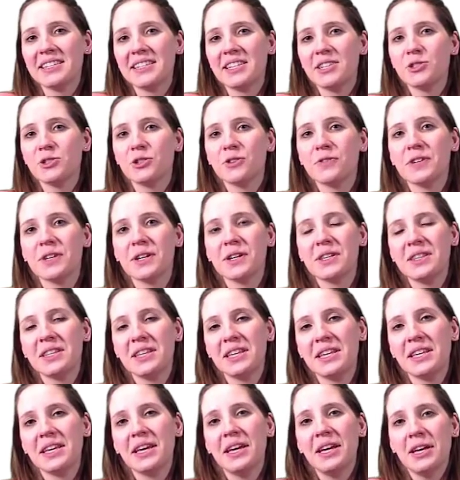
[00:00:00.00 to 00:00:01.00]
teach over in
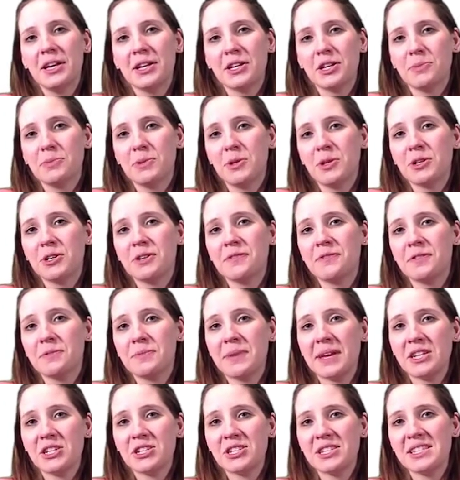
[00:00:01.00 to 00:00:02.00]
the Computer
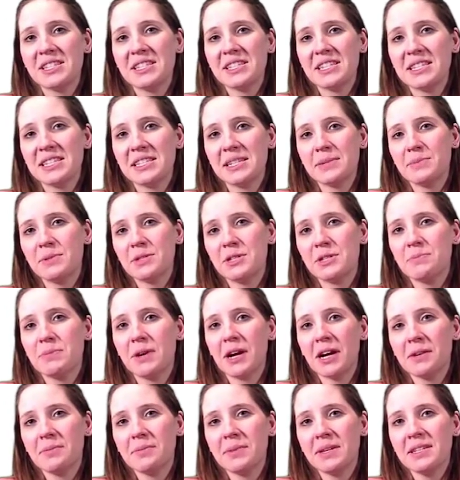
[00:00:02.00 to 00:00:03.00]
Information Systems
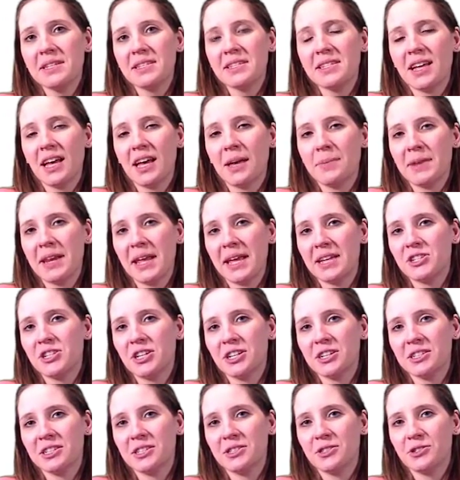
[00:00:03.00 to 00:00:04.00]
Department. I'm an
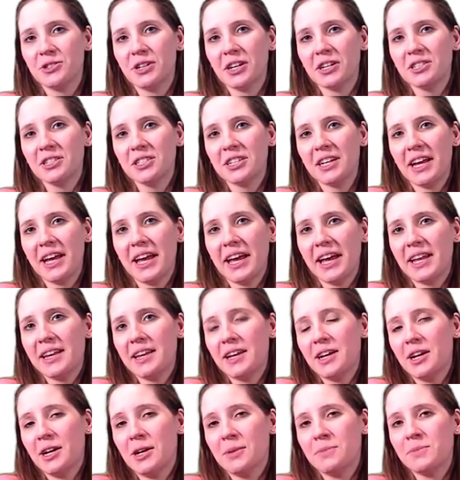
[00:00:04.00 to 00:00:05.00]
adjunct instructor at
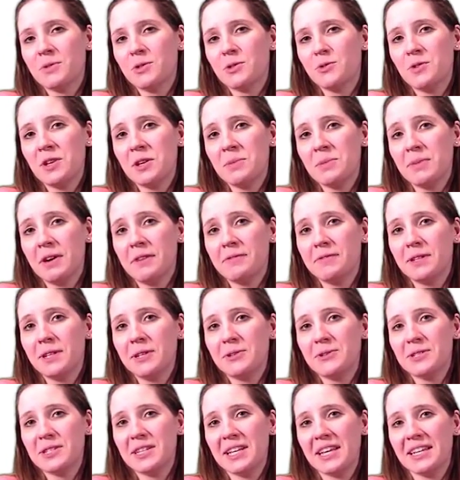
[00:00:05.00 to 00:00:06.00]
um, SUNY
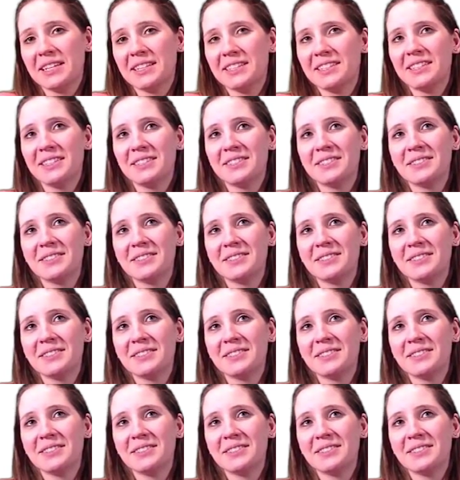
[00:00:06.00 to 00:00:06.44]
Buffalo State.